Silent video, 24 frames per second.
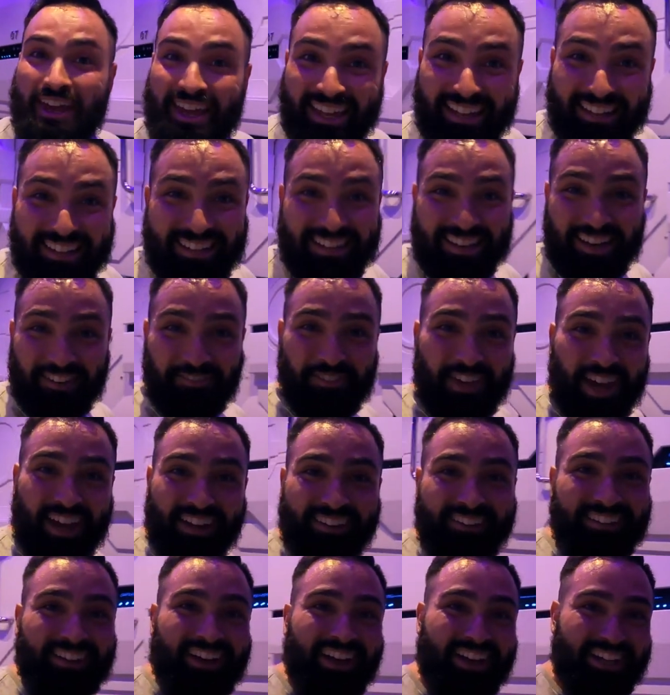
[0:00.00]
India,
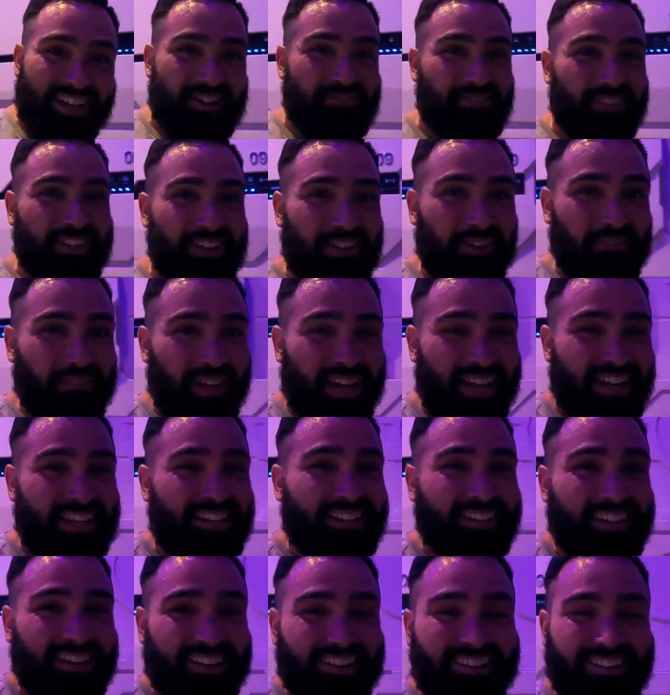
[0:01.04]
man. I can't believe I'm
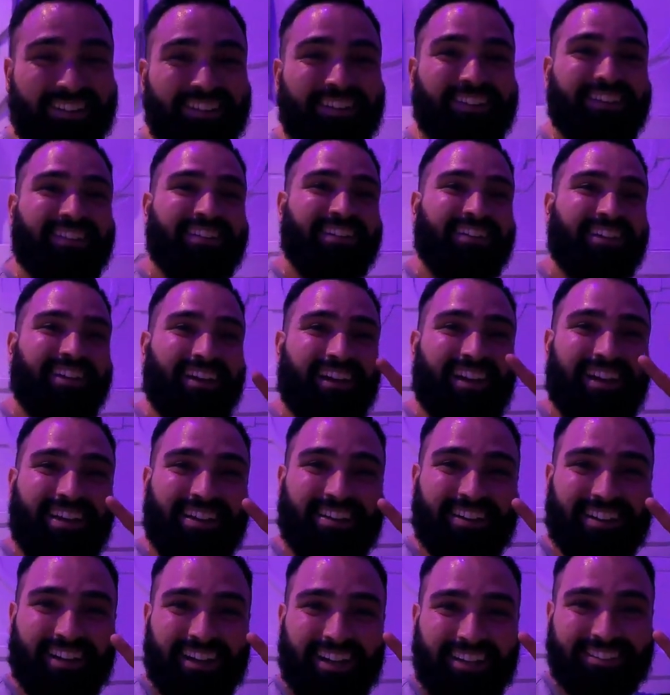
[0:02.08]
heading there.
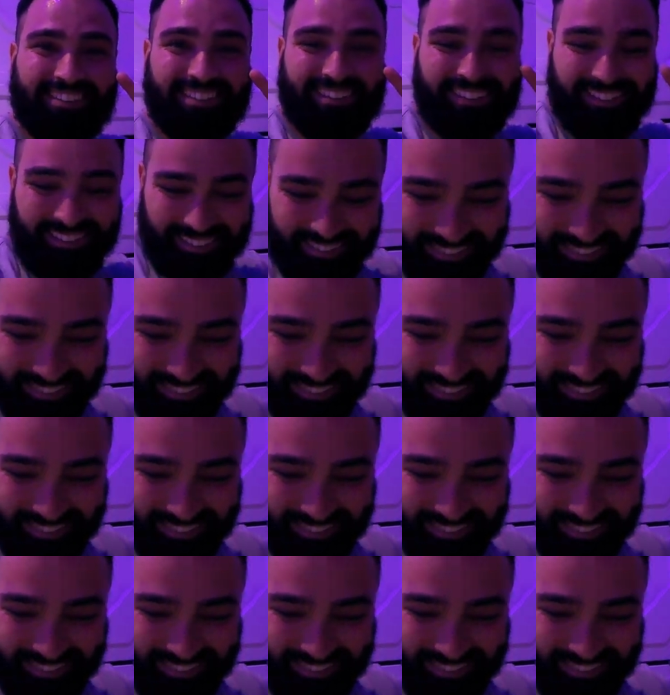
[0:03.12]
Later, guys.